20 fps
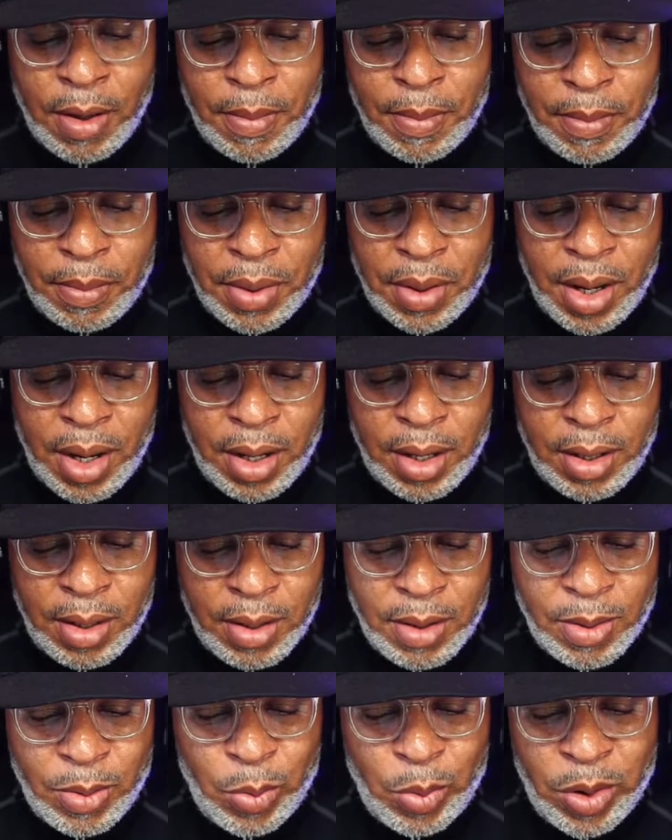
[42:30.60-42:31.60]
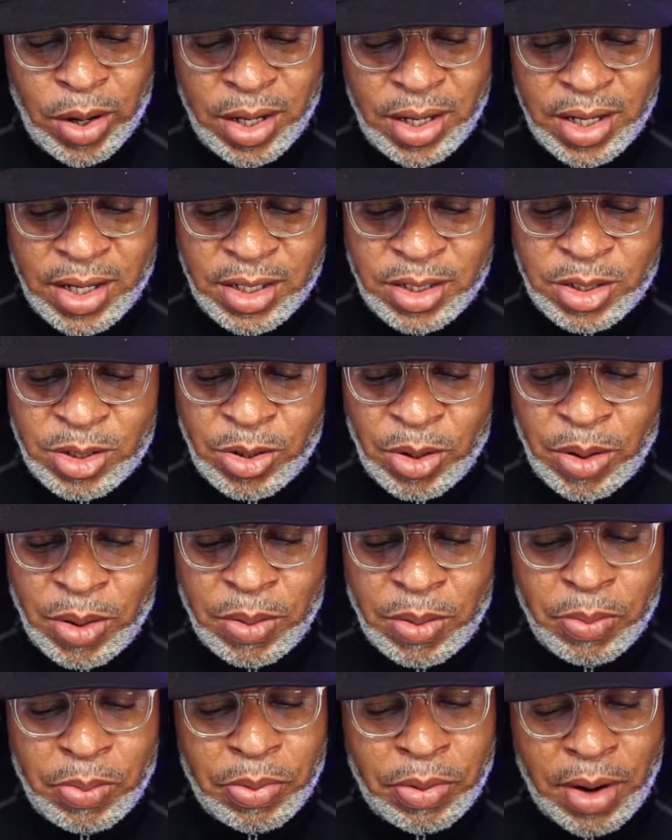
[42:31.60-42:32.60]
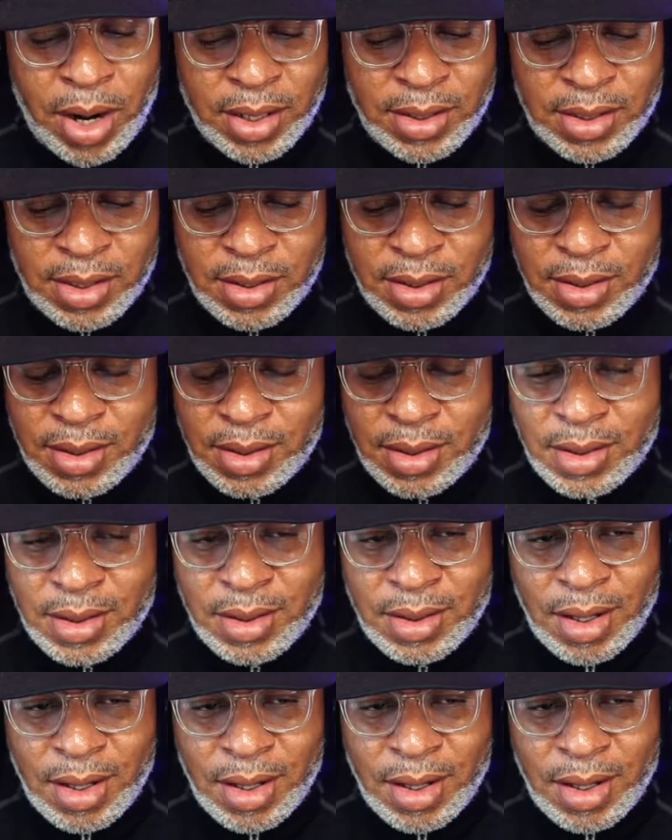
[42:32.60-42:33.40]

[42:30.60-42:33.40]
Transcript: but what is your impressions?